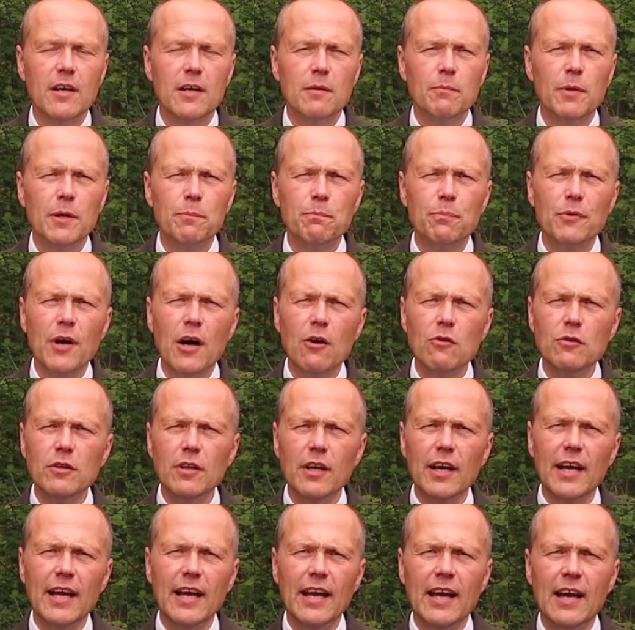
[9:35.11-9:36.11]
but
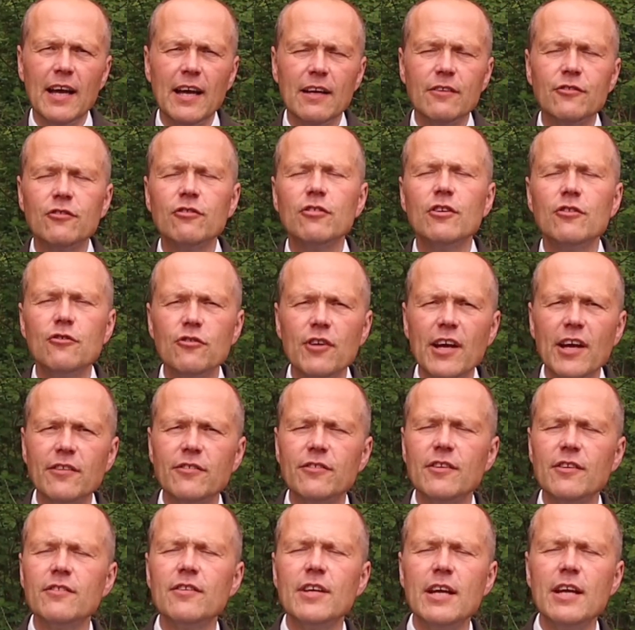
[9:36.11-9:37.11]
brown uh,
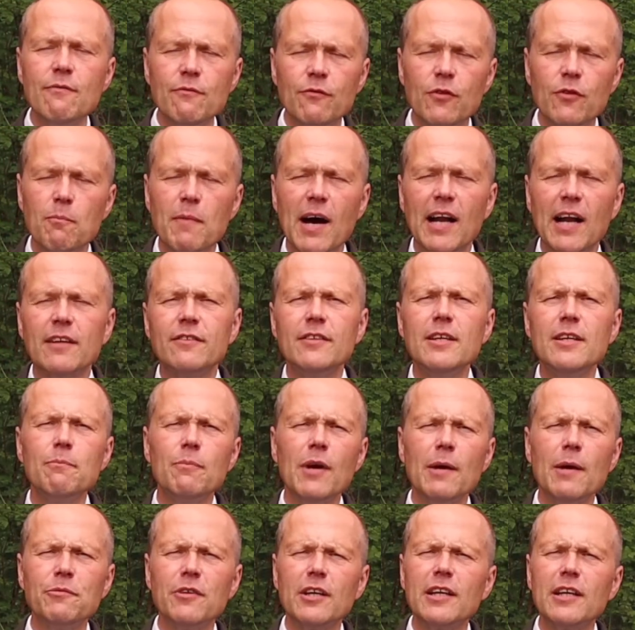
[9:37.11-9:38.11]
suggests there's an informality and
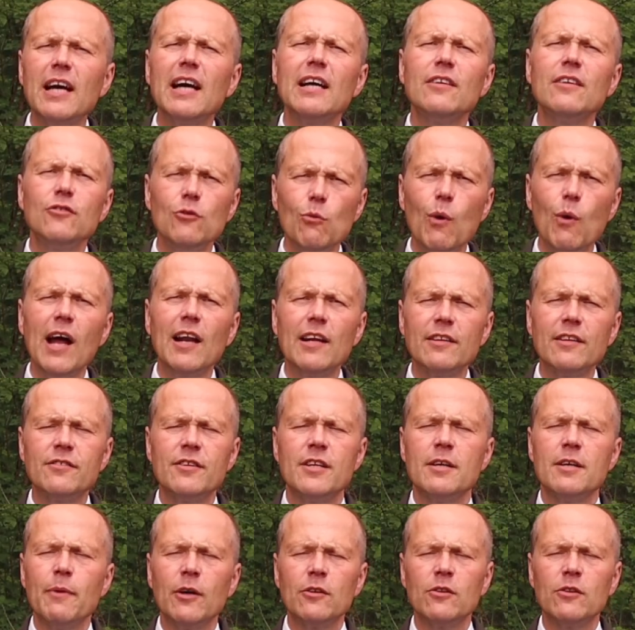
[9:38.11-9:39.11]
perhaps a
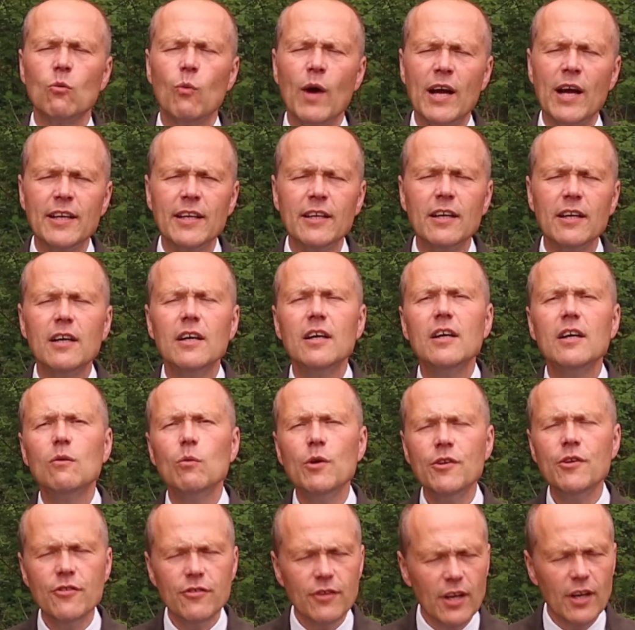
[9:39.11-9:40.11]
casuality about the wedding,
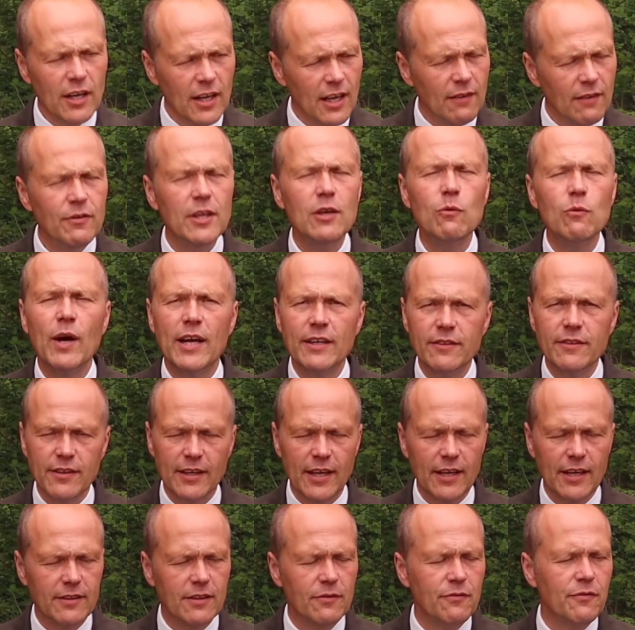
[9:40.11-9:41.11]
which is a lovely way to
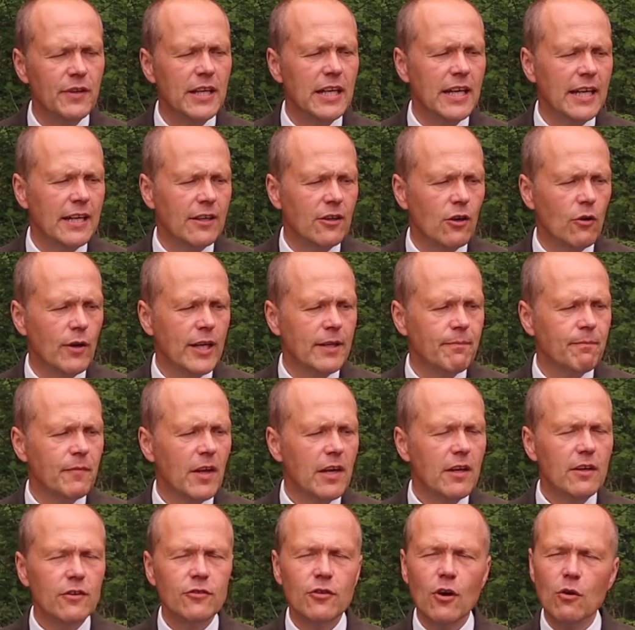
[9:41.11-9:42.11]
get the feeling going.
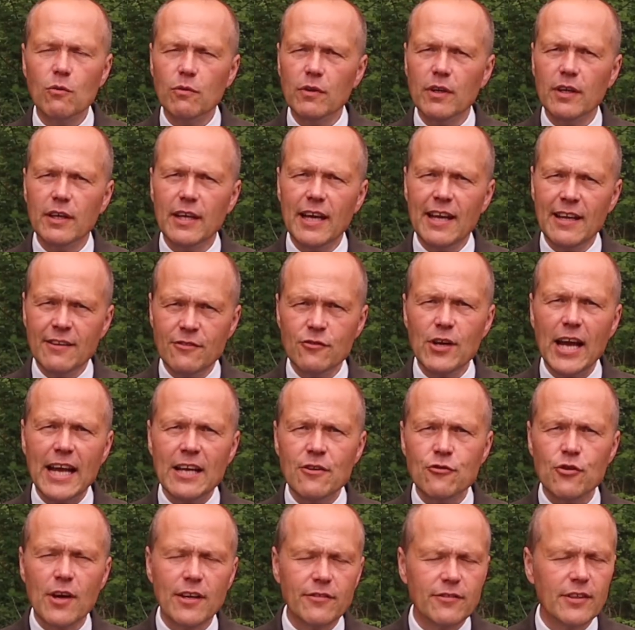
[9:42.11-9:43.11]
So it's
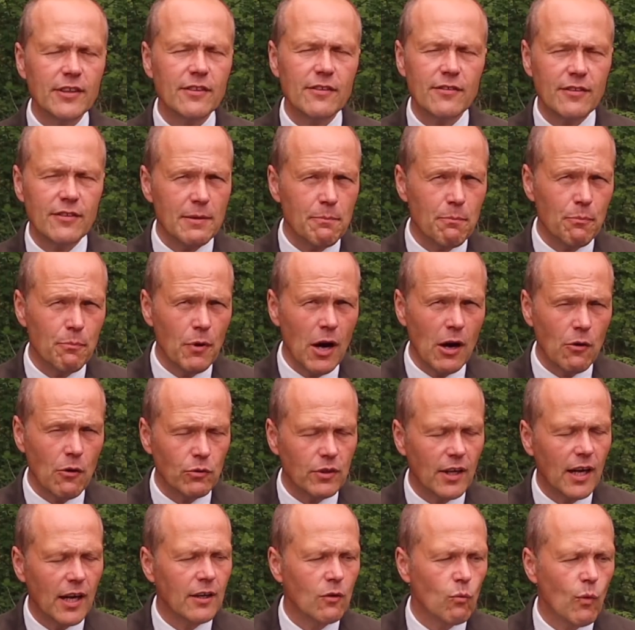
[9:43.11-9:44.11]
interesting to see
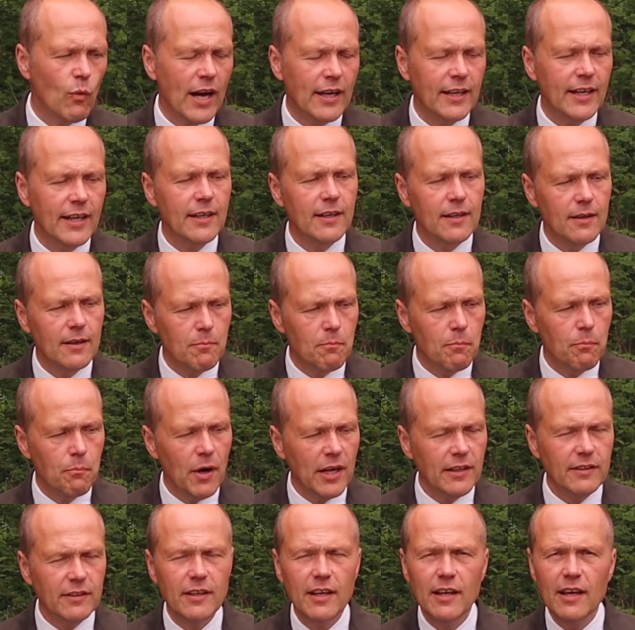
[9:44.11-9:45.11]
brown at a wedding,
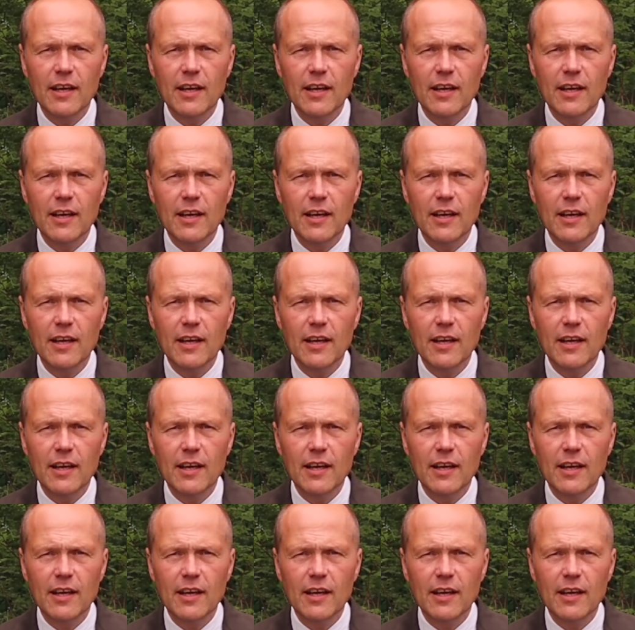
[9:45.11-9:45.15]
but